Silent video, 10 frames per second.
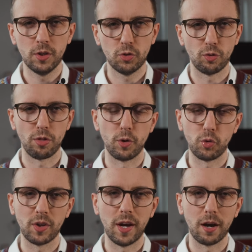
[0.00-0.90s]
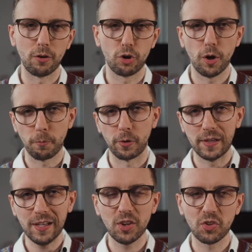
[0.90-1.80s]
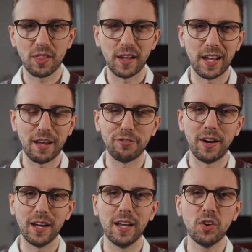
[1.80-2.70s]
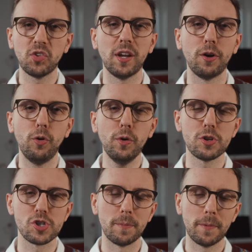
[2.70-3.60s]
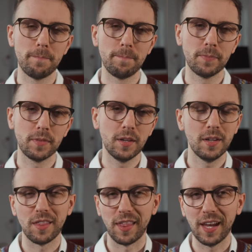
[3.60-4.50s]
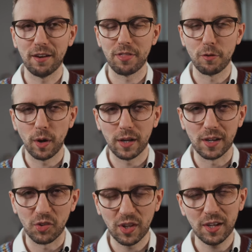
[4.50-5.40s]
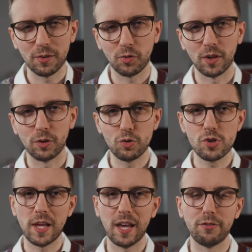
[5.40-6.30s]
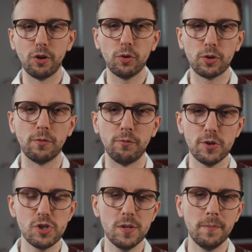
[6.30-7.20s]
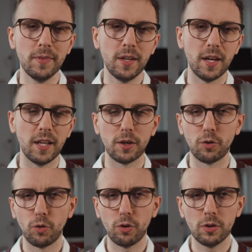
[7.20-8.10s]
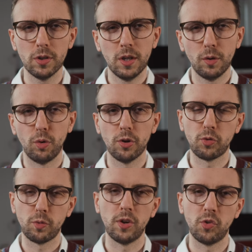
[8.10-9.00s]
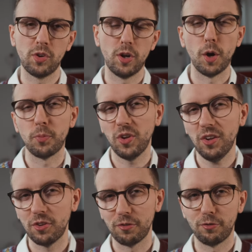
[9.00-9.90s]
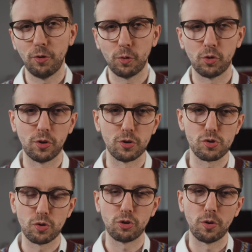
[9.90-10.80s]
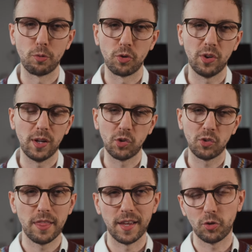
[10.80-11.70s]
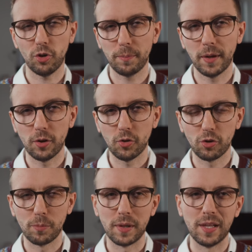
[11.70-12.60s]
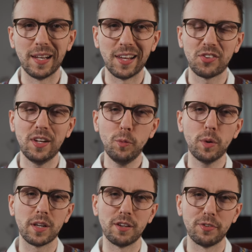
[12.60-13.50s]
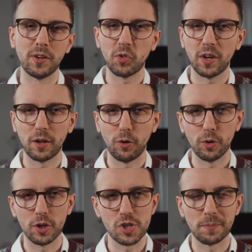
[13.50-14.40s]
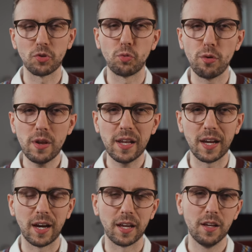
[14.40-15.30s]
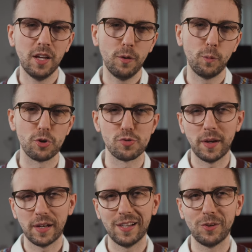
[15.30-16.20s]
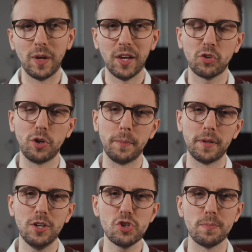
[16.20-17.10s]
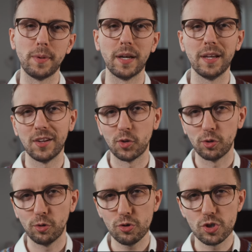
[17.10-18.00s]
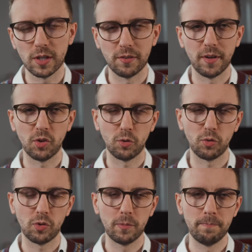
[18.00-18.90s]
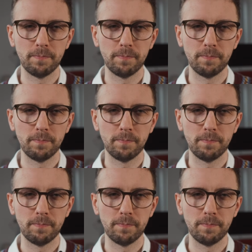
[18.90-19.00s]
So those are corporate leaders that have high insider ownership. They have the right incentives and usually have a long-term vision and ignore Wall Street's obsessive focus on short-term results. Their stock might also be less liquid if insider ownership is really high, which might lead to less competition by institutional investors.